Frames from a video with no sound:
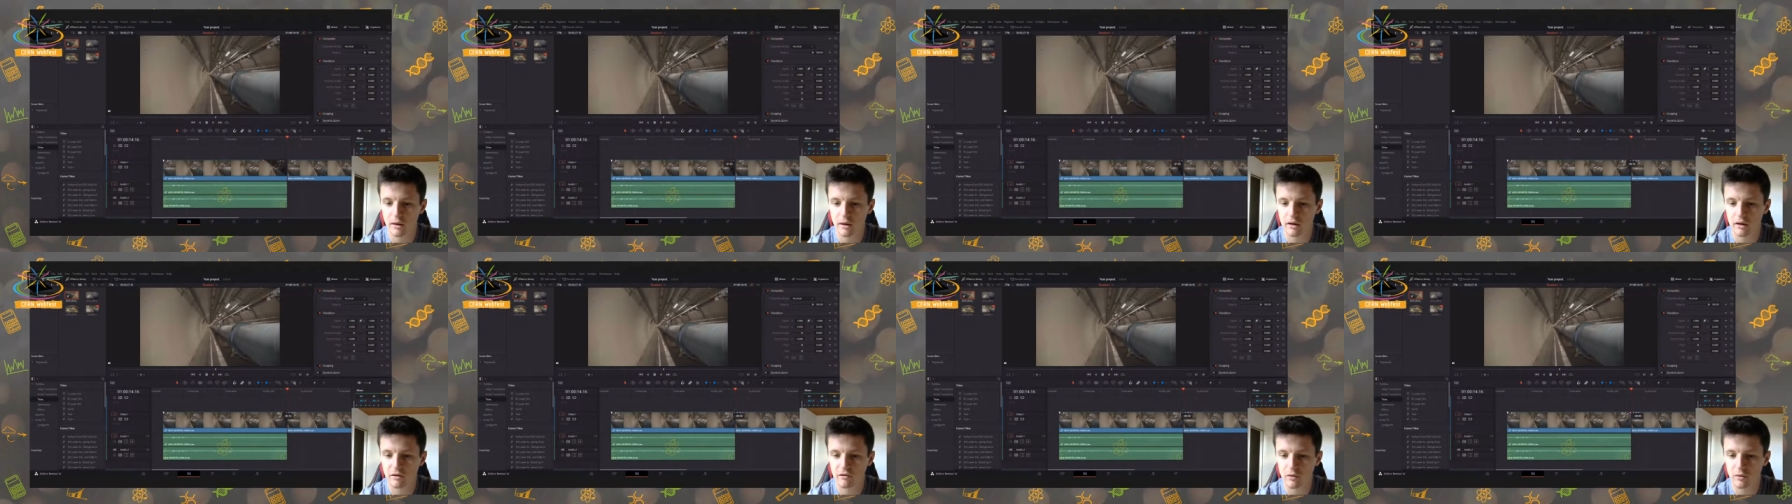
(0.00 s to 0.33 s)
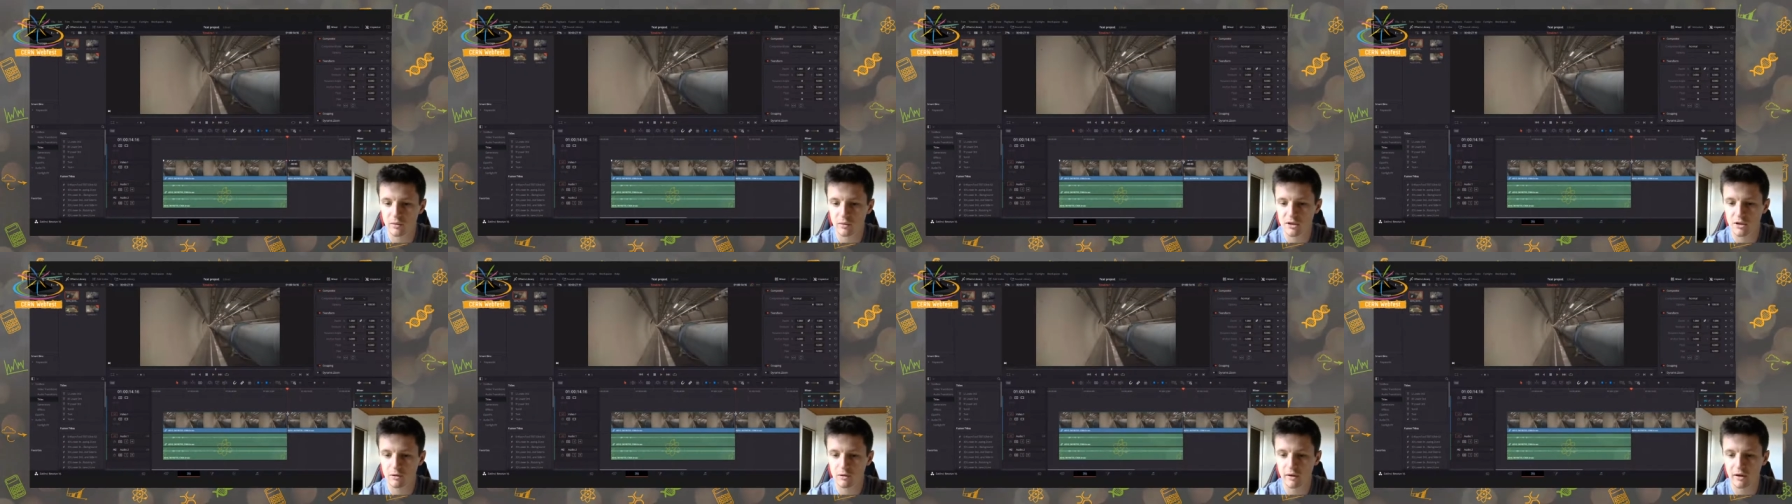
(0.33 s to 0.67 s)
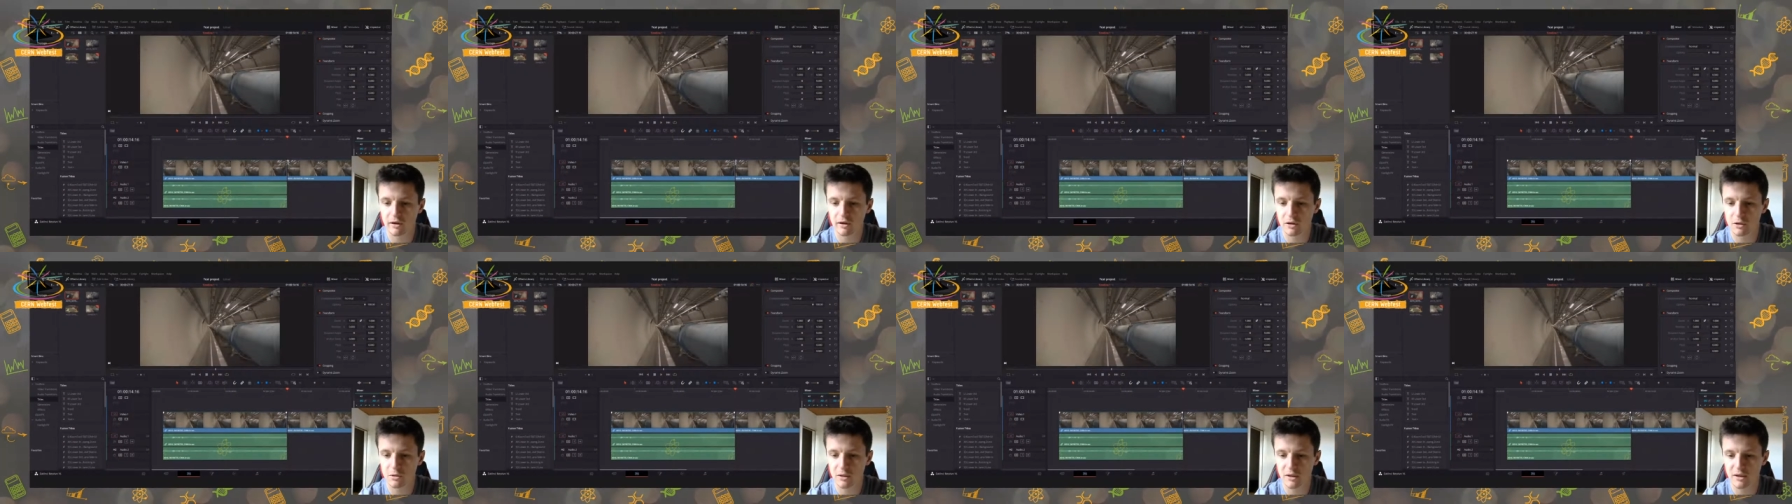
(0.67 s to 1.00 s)
If I want to create
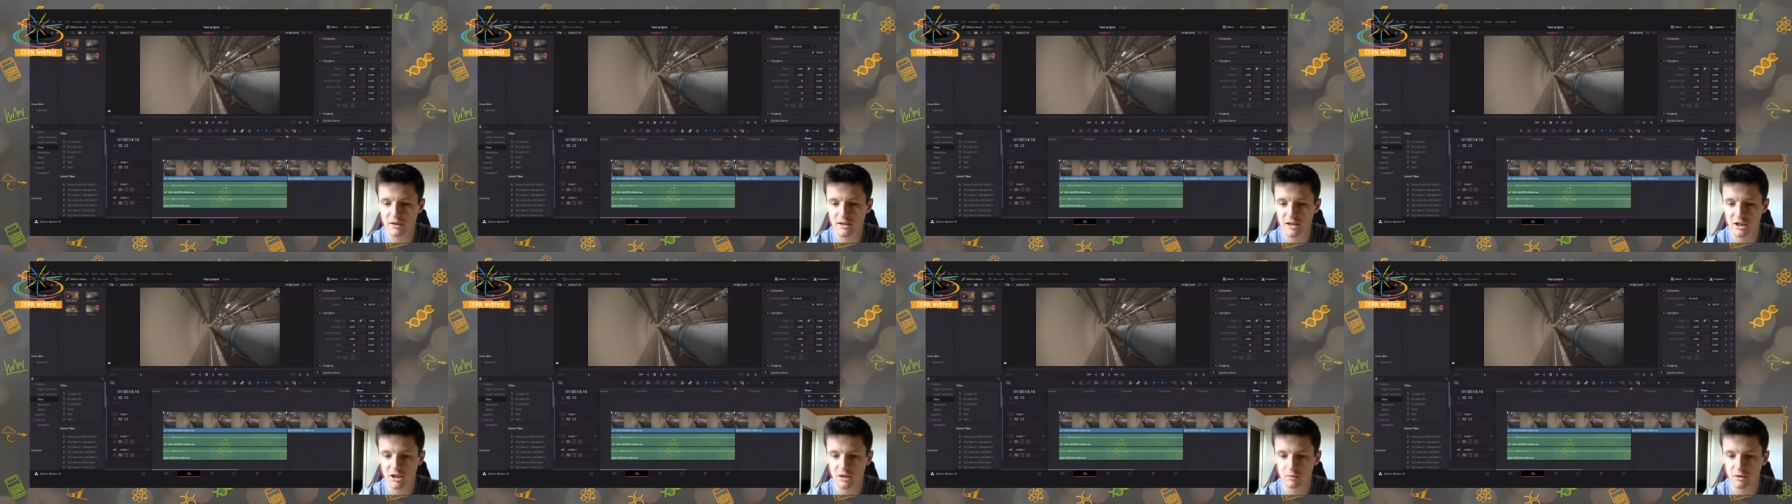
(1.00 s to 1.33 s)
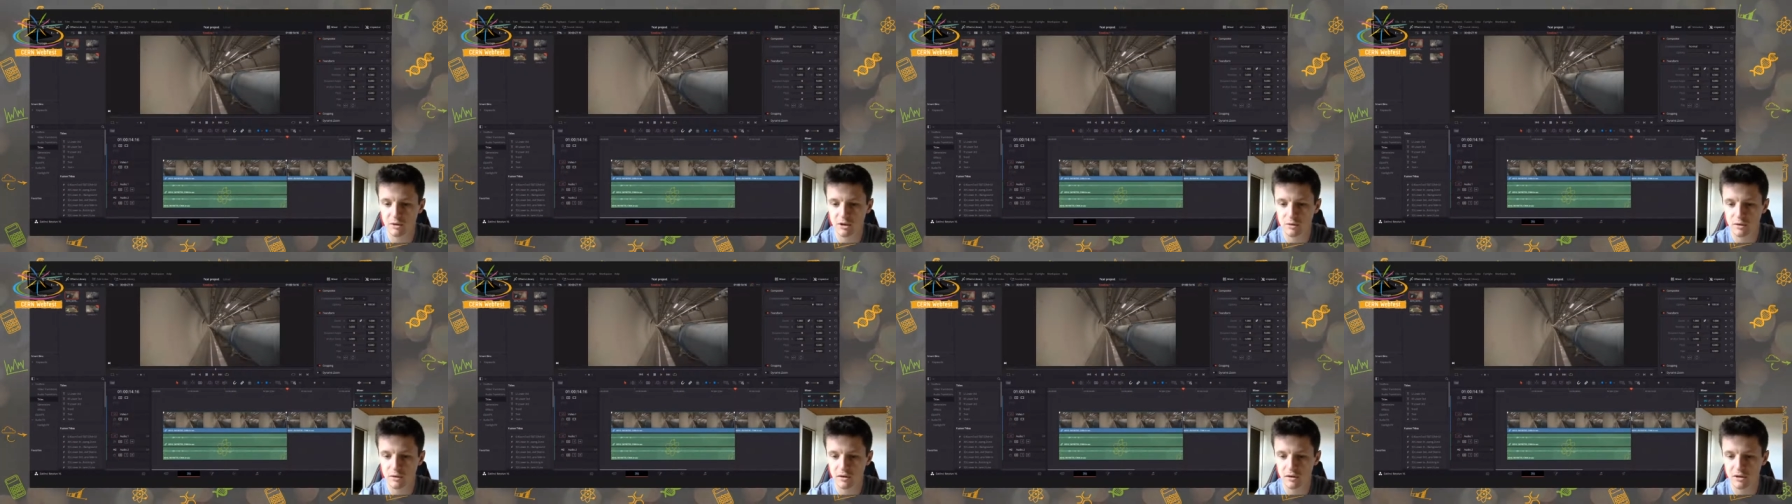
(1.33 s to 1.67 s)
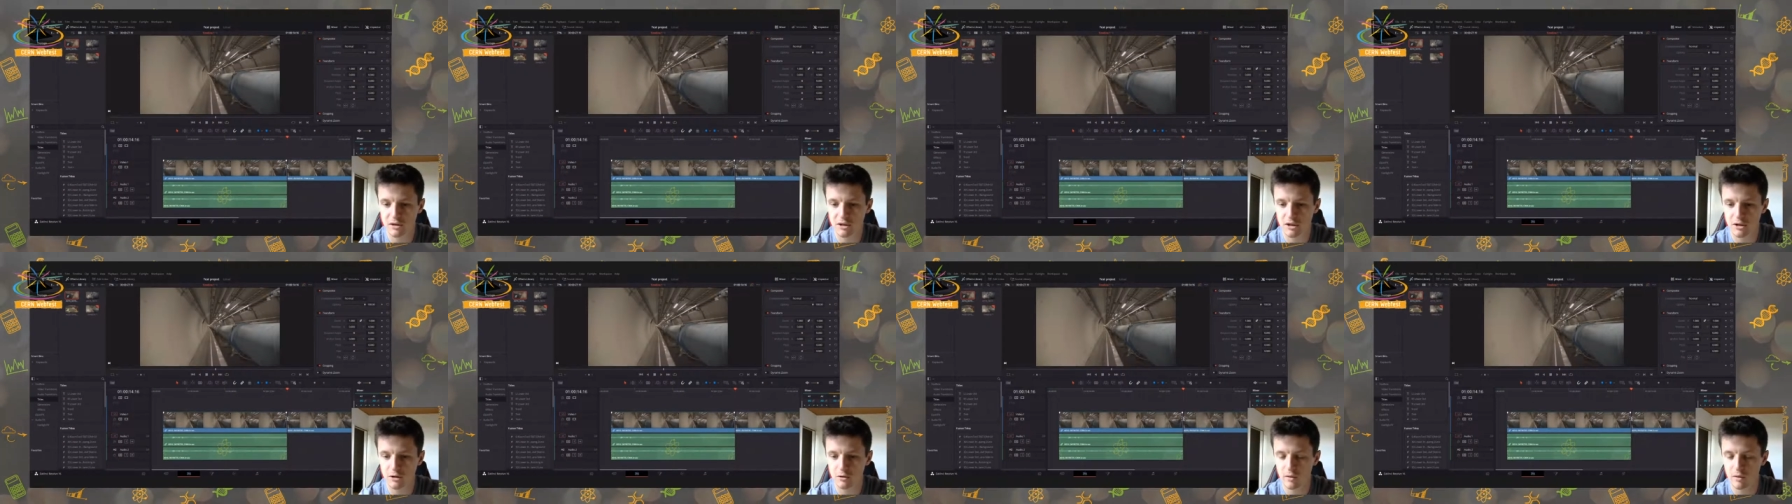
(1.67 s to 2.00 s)
a transition between the
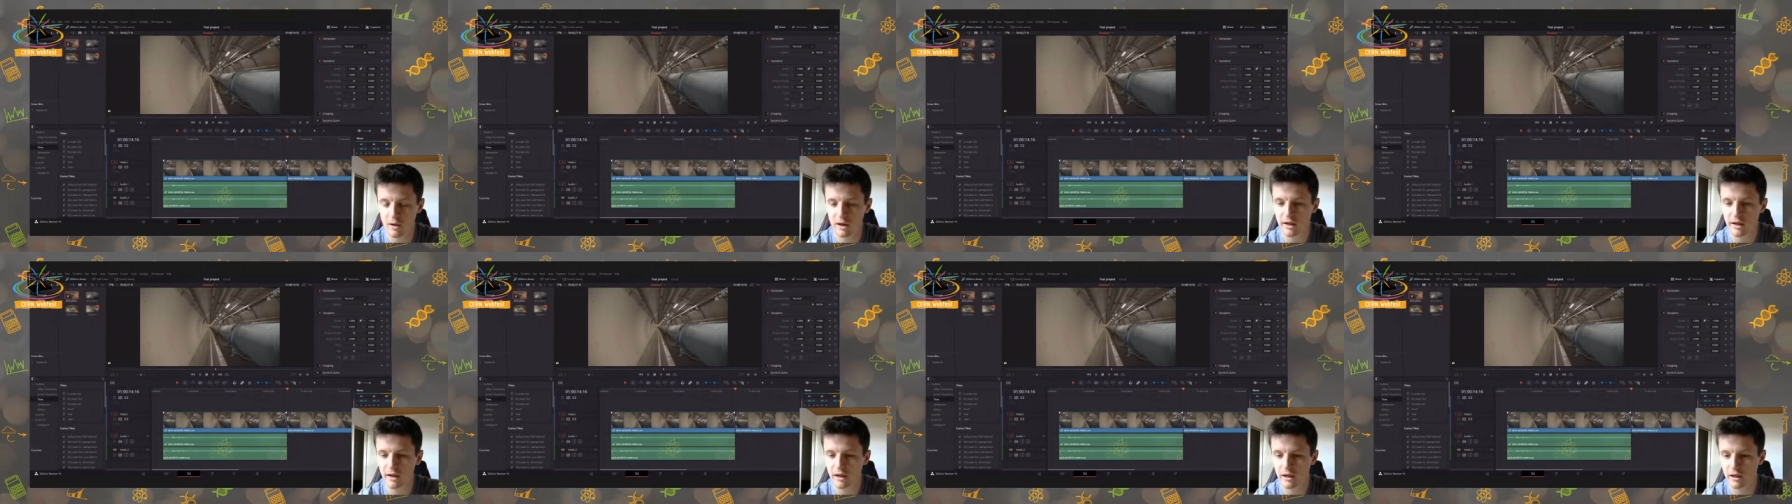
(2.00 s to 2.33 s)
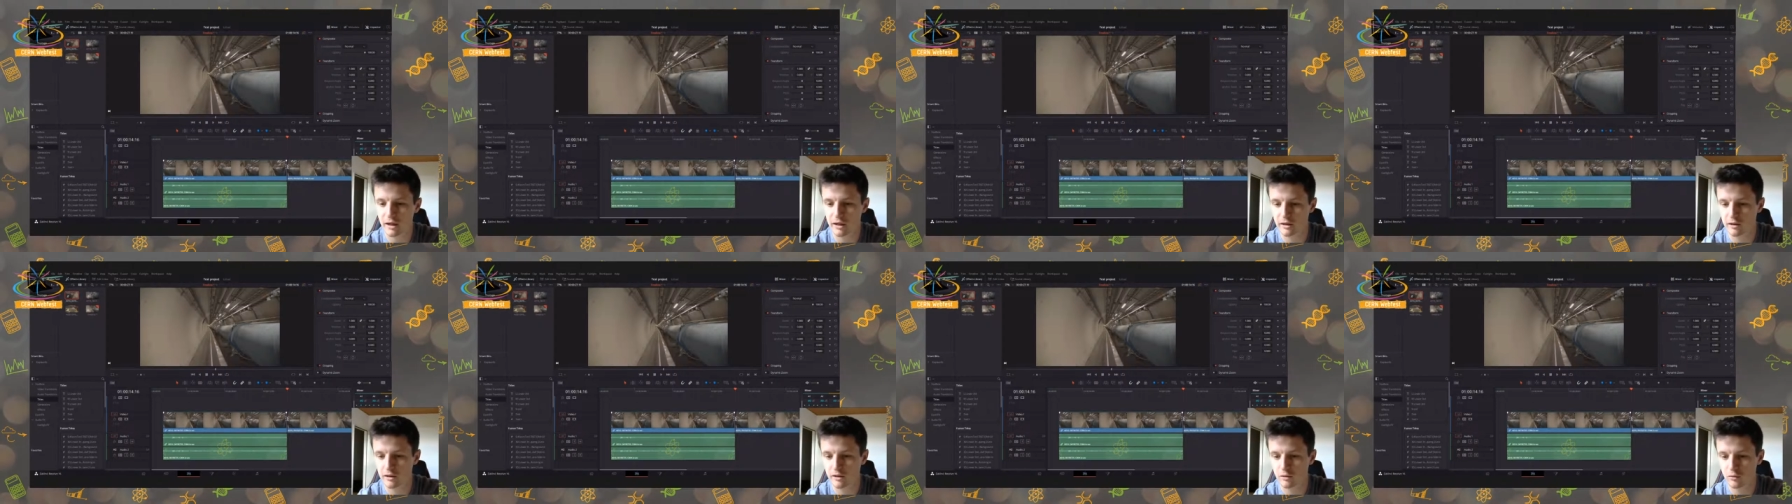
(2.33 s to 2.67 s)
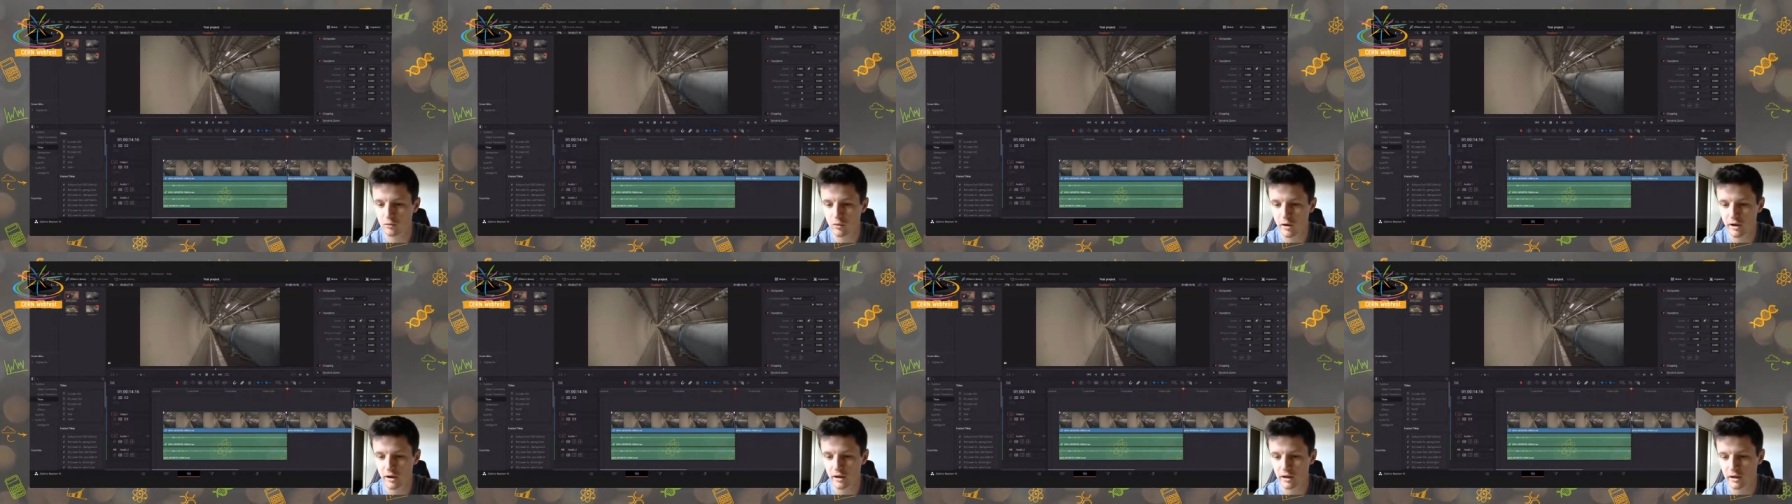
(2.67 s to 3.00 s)
two, I click,
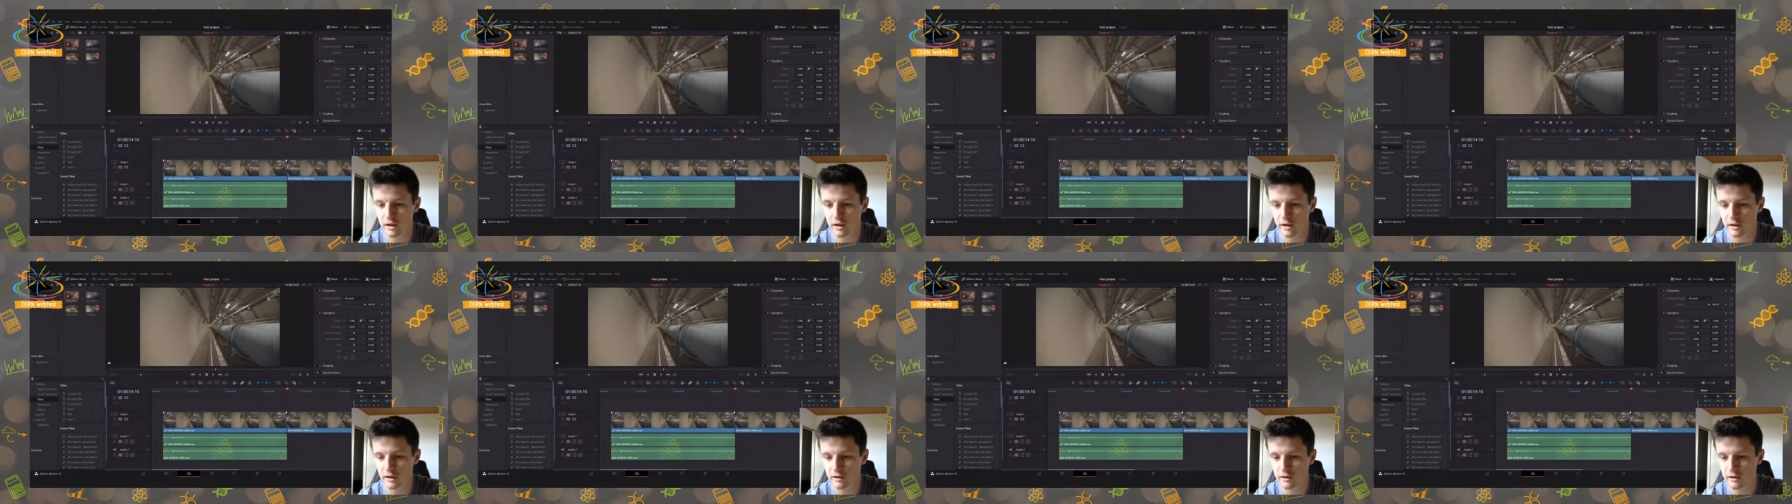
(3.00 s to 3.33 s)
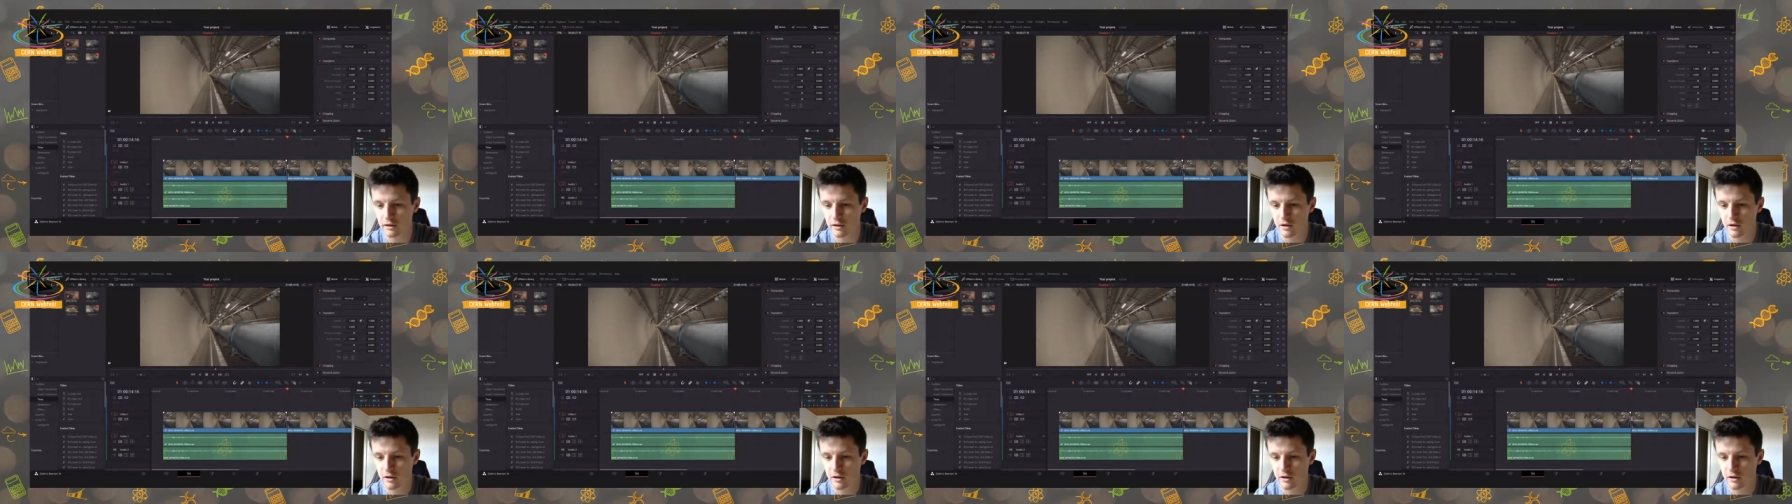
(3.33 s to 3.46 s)
right click